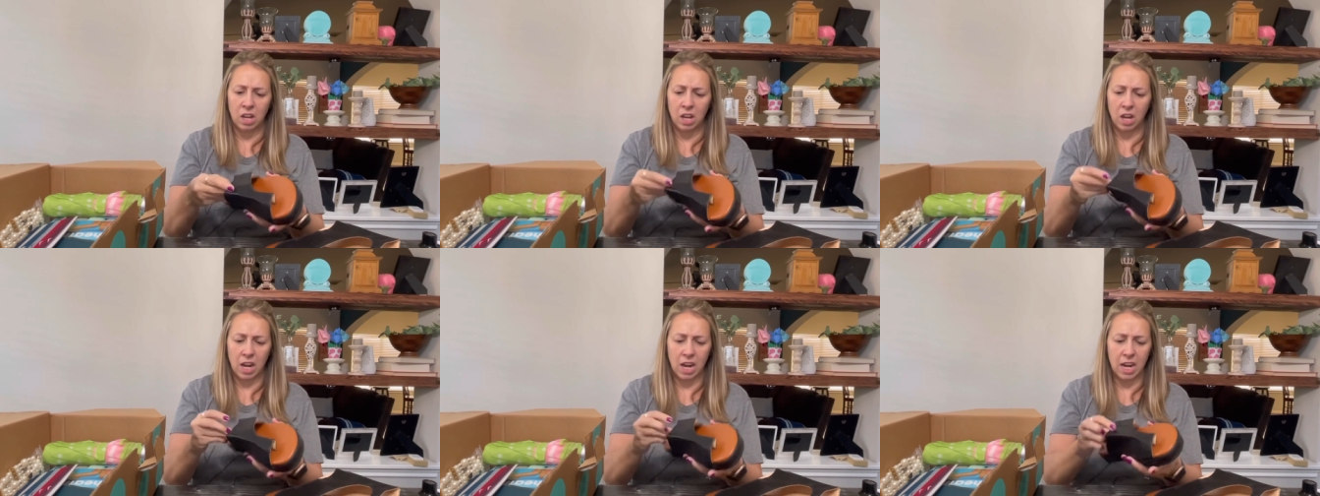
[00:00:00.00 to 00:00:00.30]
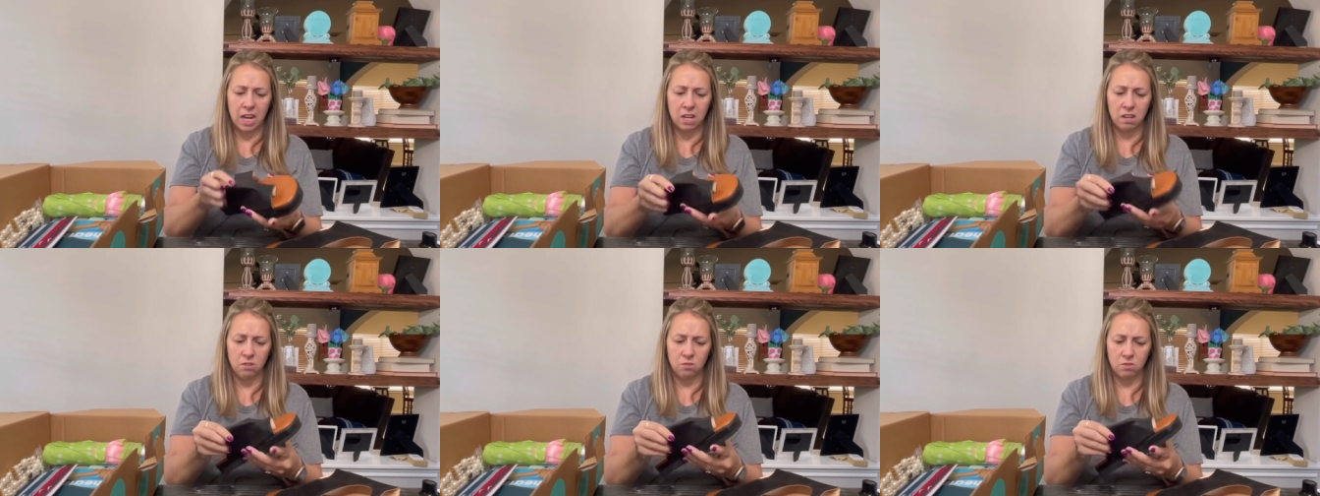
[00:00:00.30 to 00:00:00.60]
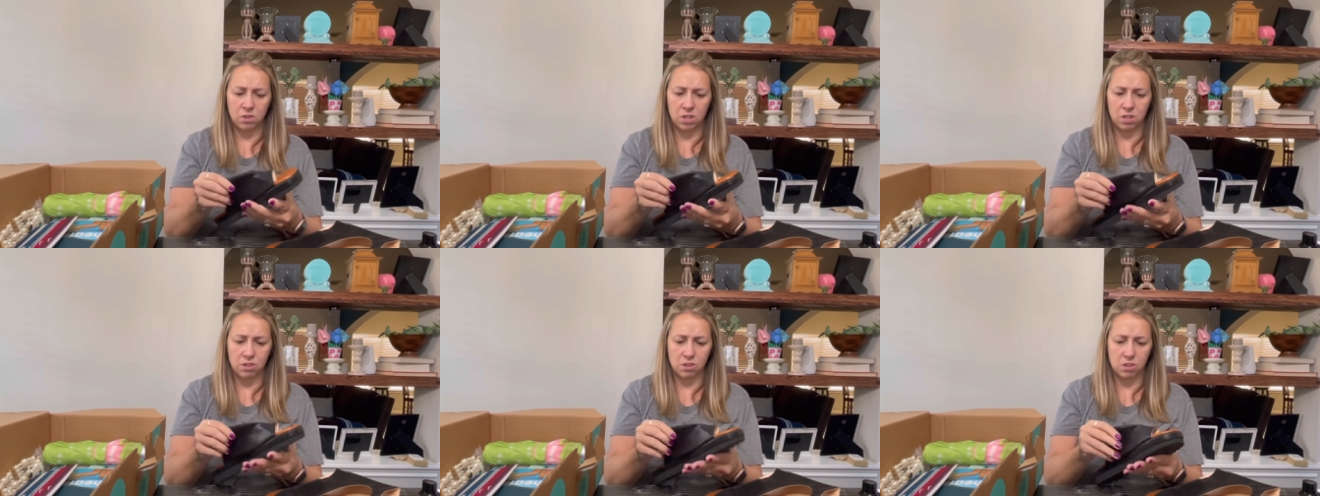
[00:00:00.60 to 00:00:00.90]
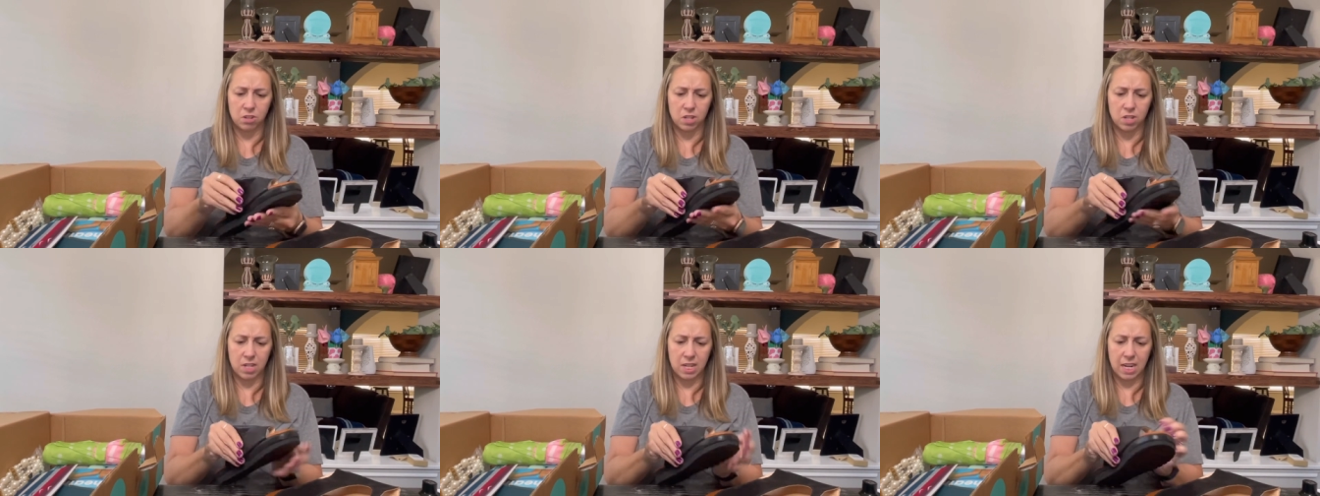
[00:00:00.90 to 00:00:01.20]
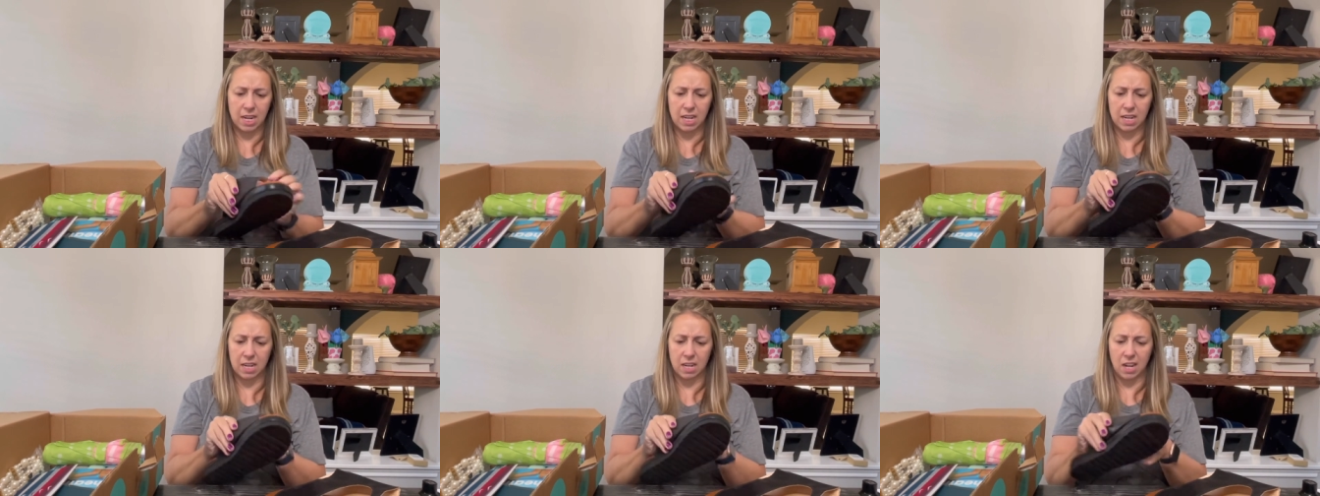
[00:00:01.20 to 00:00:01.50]
I don't
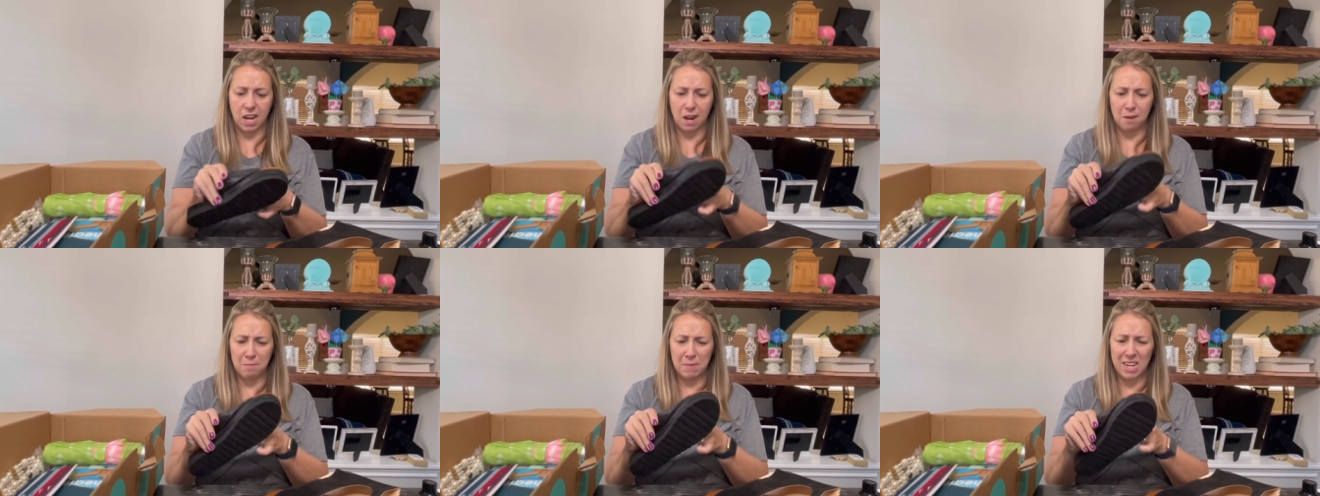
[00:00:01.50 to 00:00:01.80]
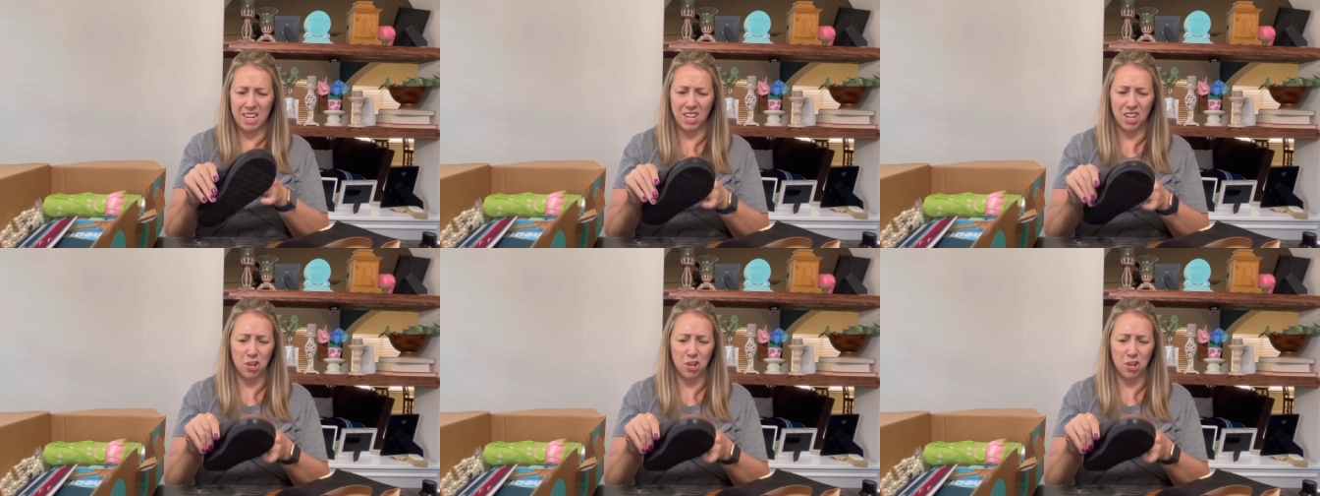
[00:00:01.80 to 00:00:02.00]
understand. I mean,